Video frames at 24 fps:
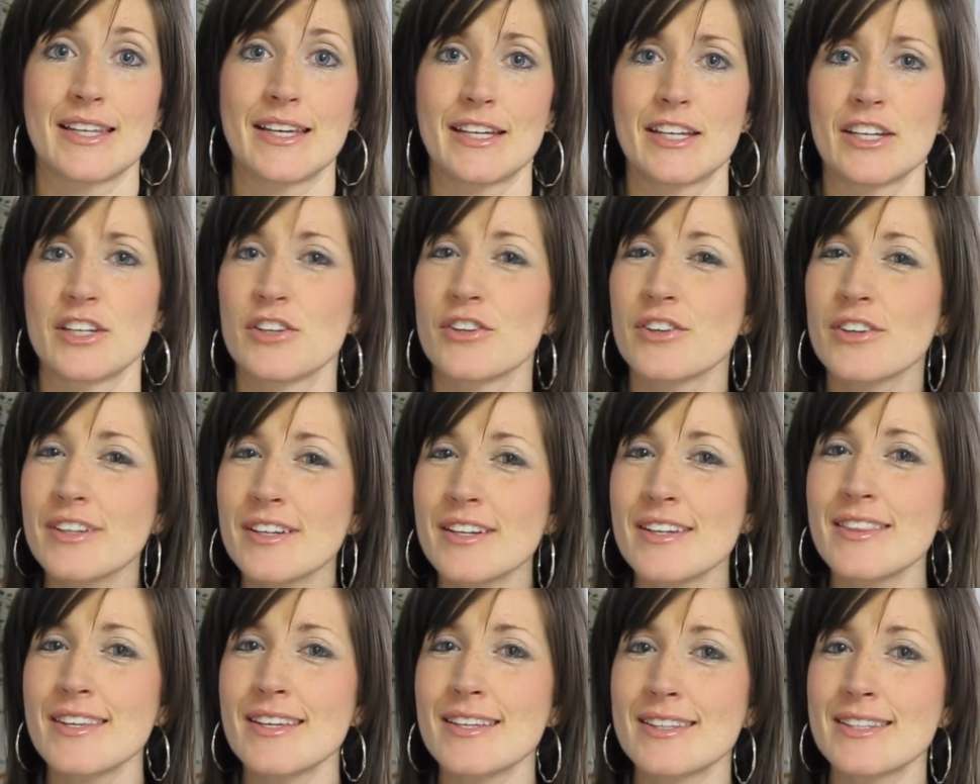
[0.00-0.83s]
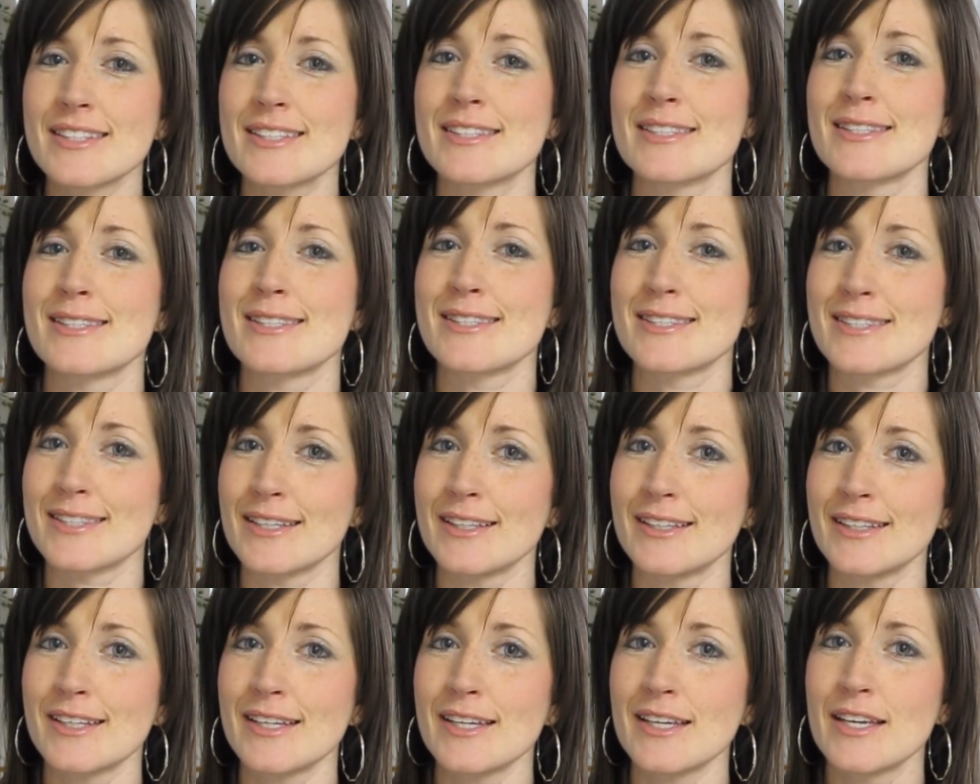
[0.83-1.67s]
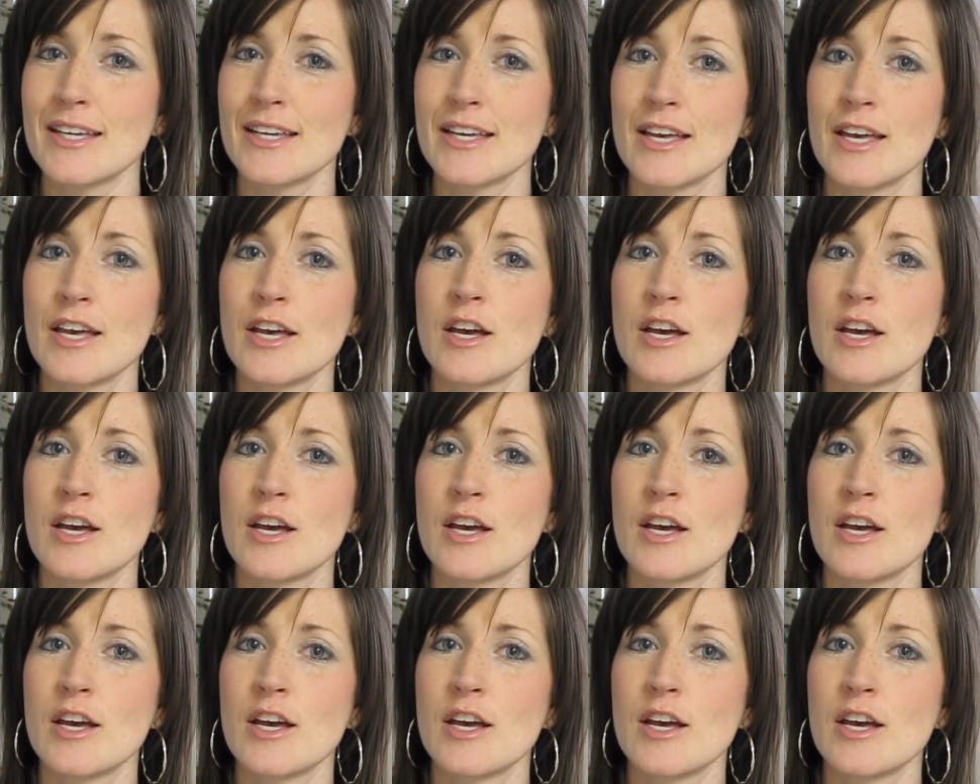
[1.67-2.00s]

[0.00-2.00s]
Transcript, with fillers: like you're gonna think this is silly,